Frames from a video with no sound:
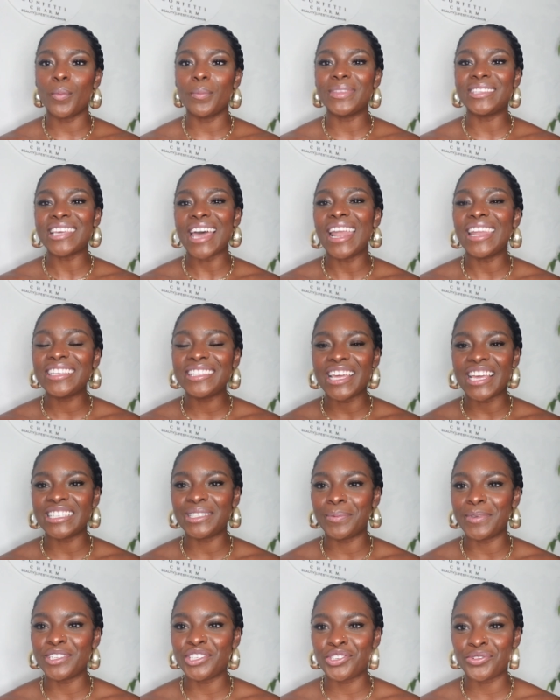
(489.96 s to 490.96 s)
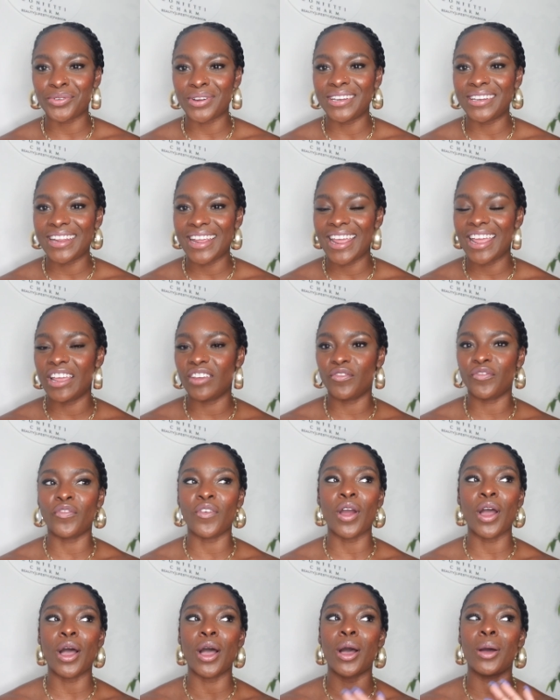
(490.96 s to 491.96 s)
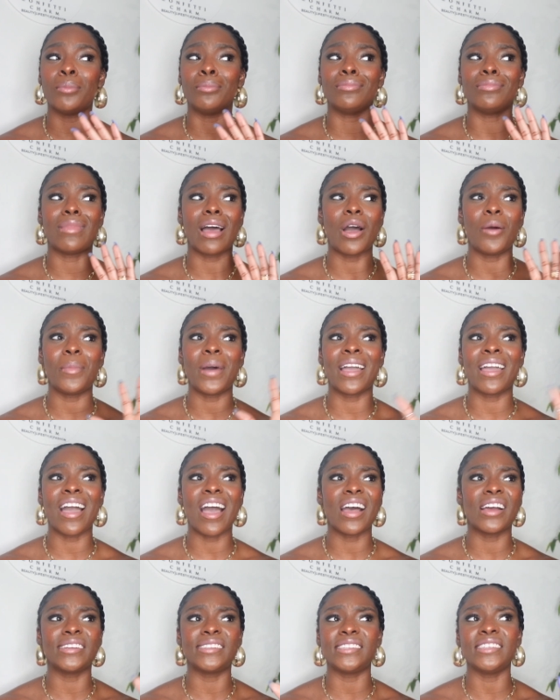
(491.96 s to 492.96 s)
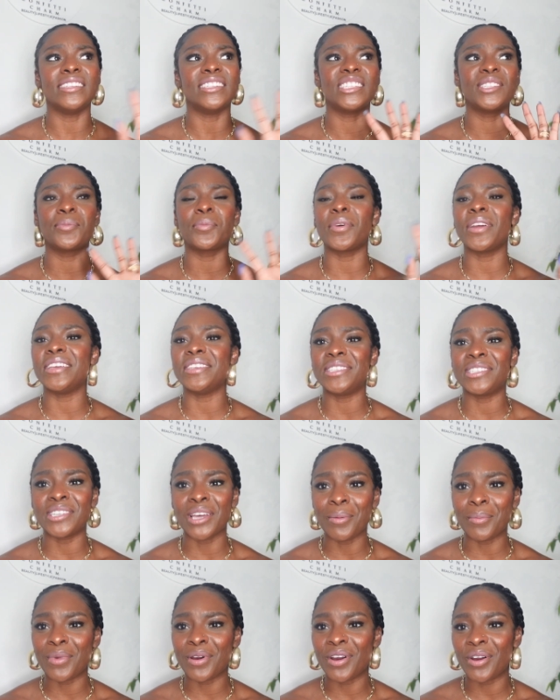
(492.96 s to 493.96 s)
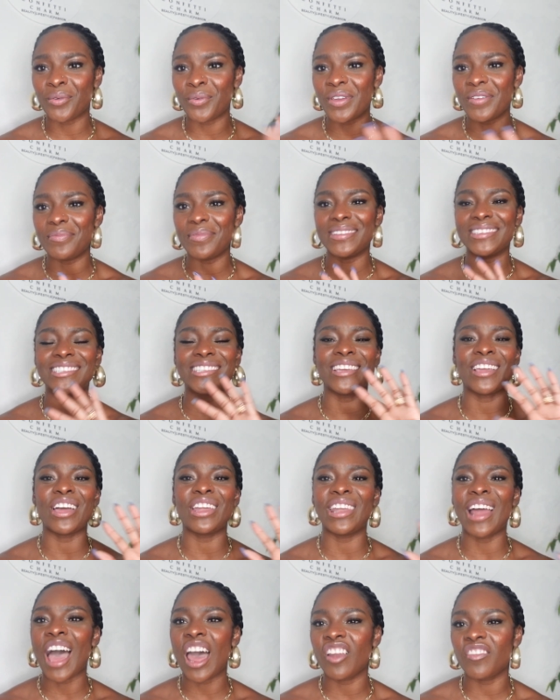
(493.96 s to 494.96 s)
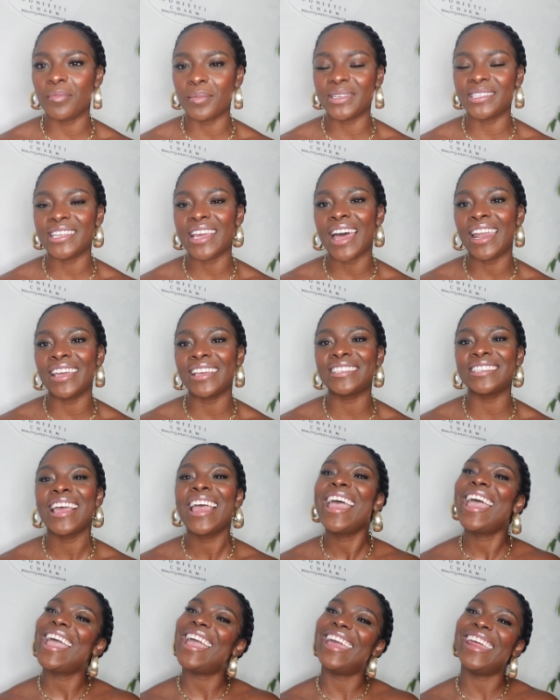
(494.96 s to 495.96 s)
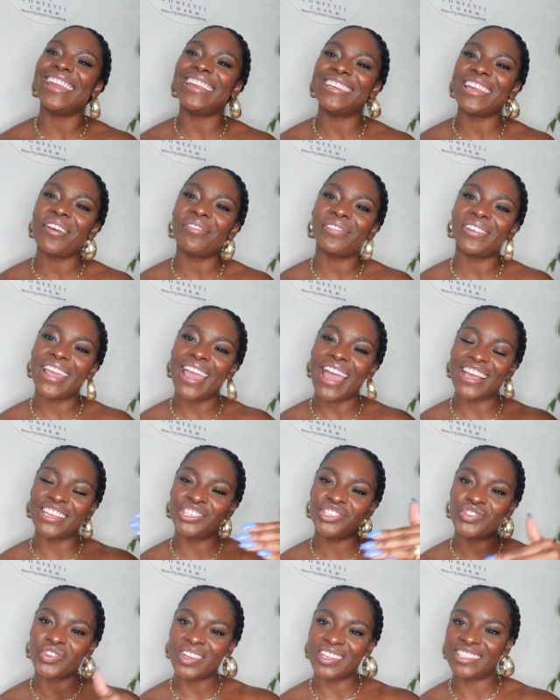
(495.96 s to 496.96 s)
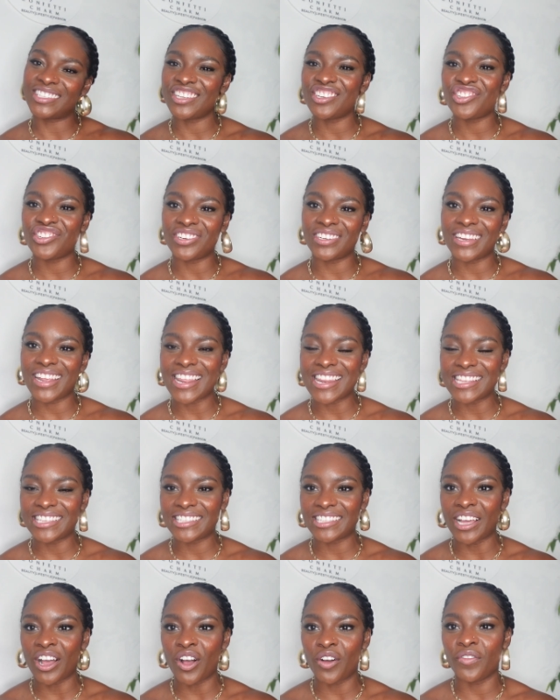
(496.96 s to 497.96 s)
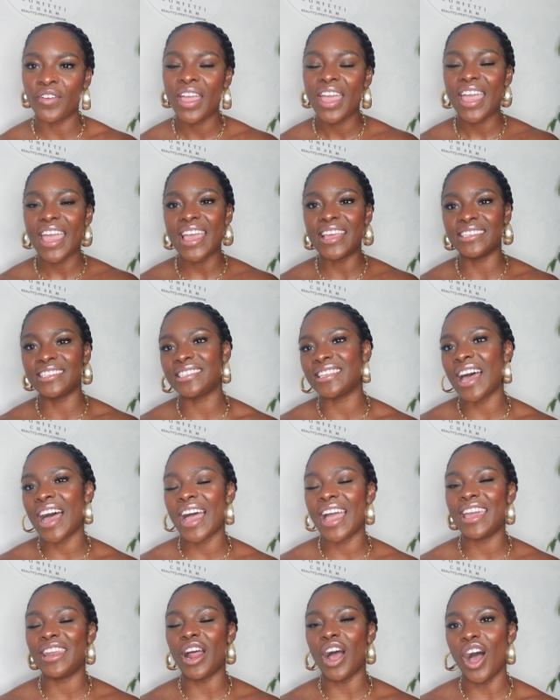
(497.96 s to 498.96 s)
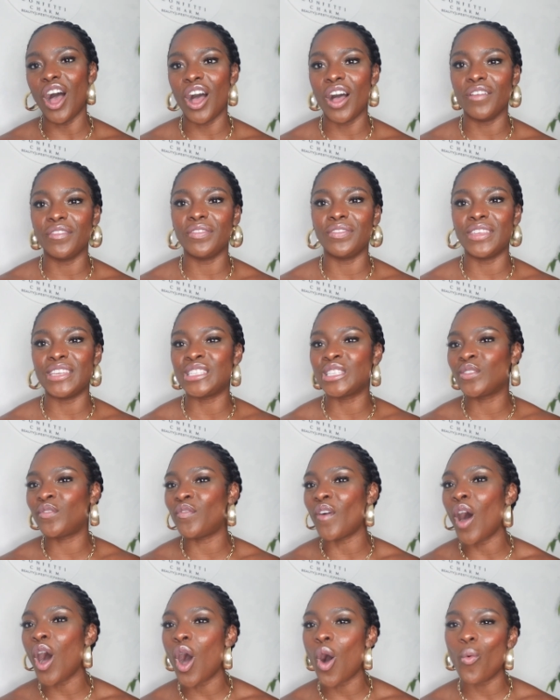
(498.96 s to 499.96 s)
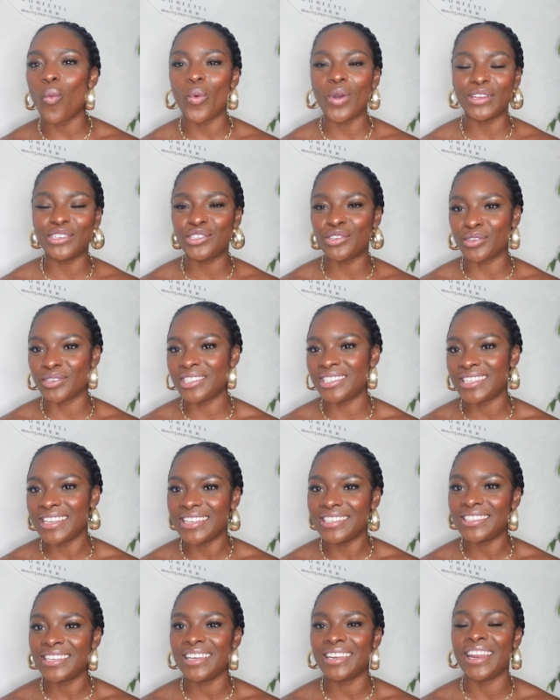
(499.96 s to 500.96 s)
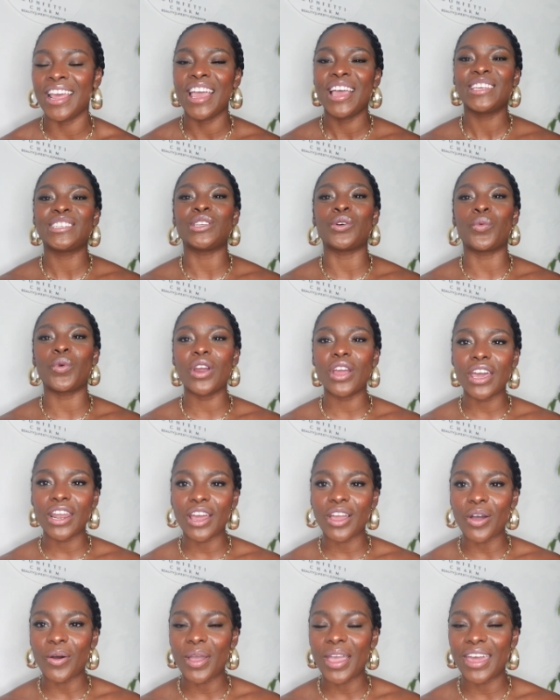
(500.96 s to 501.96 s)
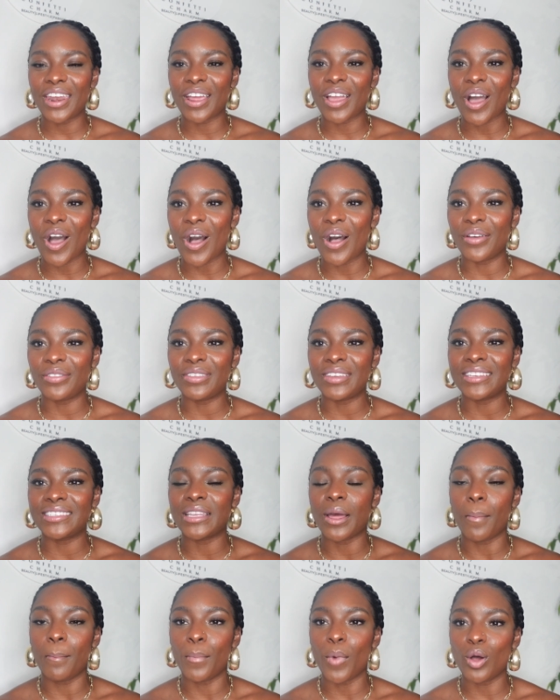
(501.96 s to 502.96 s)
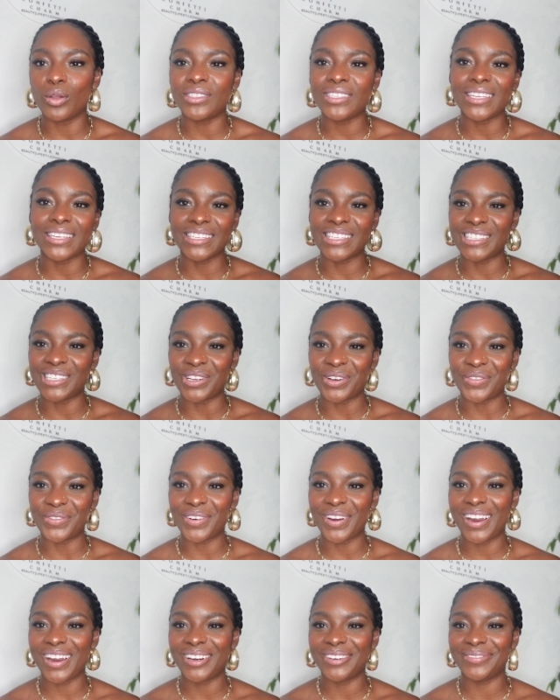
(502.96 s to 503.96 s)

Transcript: metallics has been trending from, oh my gosh, since spring, summer. We've been seeing a lot of metallics, and it definitely has transitioned itself inside of this fall winter season. So we're gonna go ahead and call this Molten Silver.